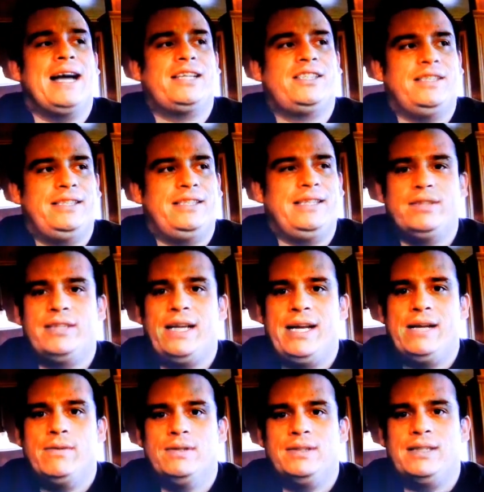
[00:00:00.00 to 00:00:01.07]
Actually, they were
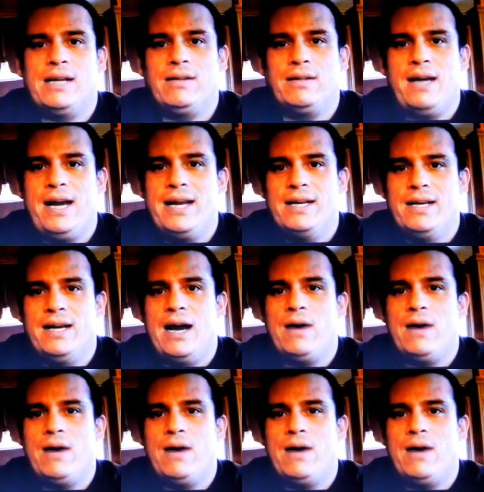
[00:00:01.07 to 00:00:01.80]
saying it was Al Qaeda.